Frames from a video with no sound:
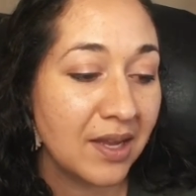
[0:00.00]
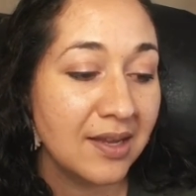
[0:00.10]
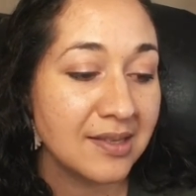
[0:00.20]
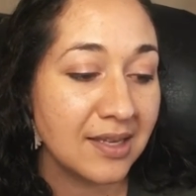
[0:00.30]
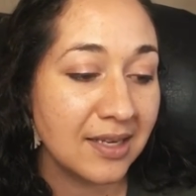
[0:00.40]

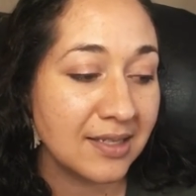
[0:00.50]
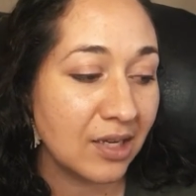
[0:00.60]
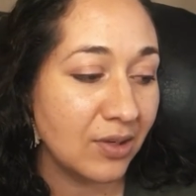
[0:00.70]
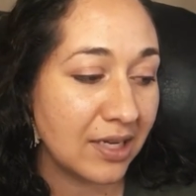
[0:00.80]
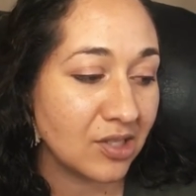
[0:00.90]
Sitting down
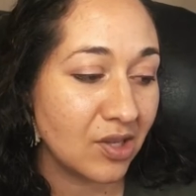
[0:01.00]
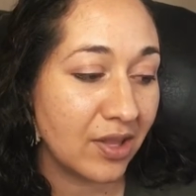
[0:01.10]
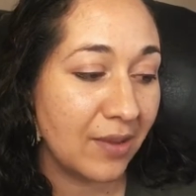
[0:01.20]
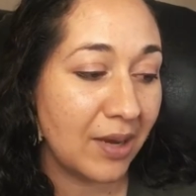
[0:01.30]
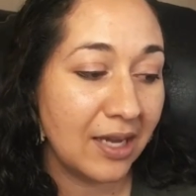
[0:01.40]
next to
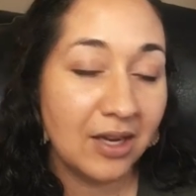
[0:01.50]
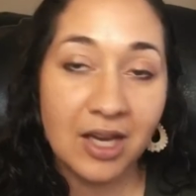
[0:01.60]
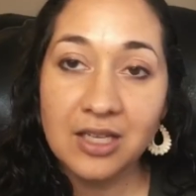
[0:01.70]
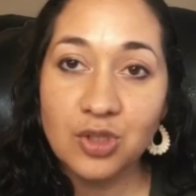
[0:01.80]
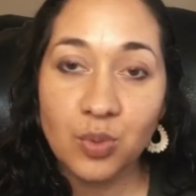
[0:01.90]
them, I
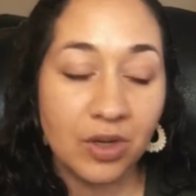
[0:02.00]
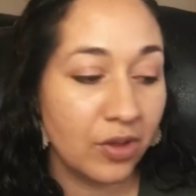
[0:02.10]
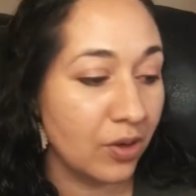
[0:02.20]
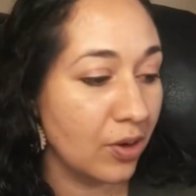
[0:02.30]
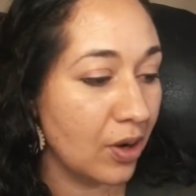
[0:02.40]
nodded toward
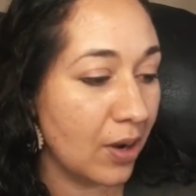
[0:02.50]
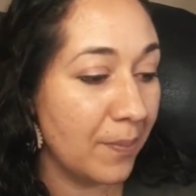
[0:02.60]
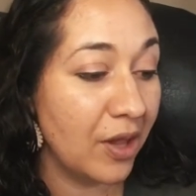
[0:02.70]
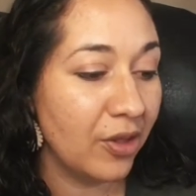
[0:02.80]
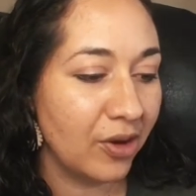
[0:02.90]
their
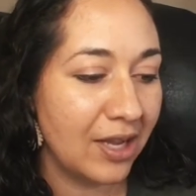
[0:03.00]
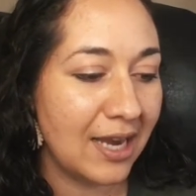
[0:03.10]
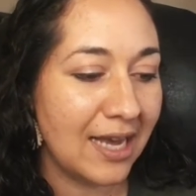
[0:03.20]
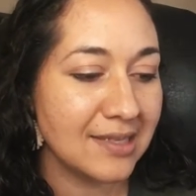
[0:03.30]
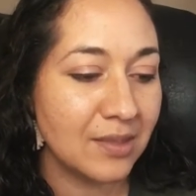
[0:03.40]
mother and
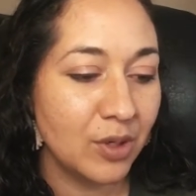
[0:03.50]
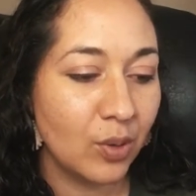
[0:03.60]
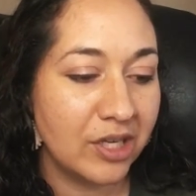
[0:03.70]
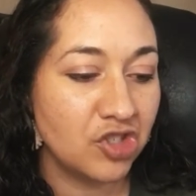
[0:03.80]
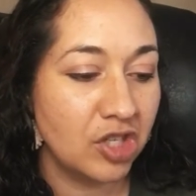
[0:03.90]
asked them a
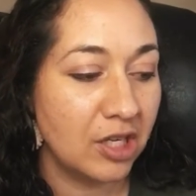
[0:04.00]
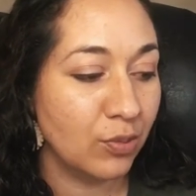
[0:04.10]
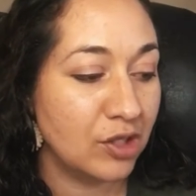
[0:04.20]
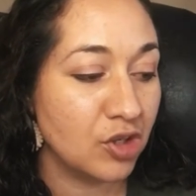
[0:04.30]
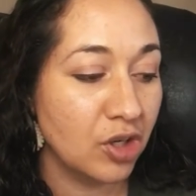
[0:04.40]
question in
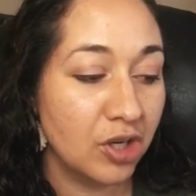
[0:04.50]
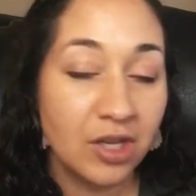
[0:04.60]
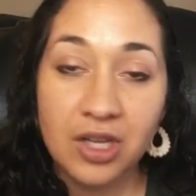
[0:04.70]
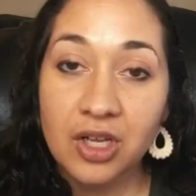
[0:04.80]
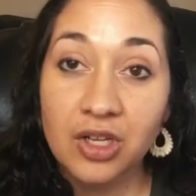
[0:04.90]
return
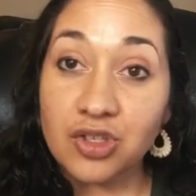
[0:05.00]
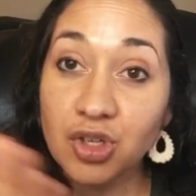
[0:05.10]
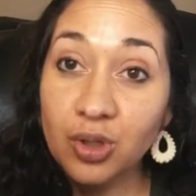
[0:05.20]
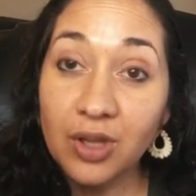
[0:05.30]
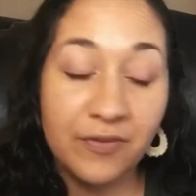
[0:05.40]
Do
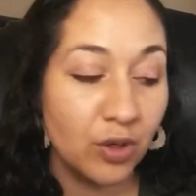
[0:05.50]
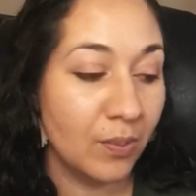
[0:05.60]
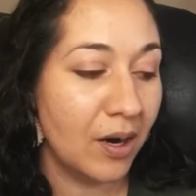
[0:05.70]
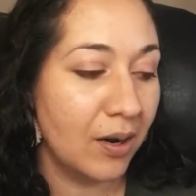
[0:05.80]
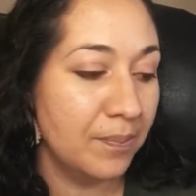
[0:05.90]
you love your
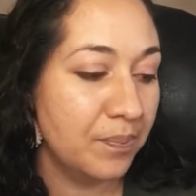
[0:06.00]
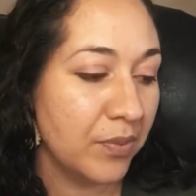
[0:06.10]
mom?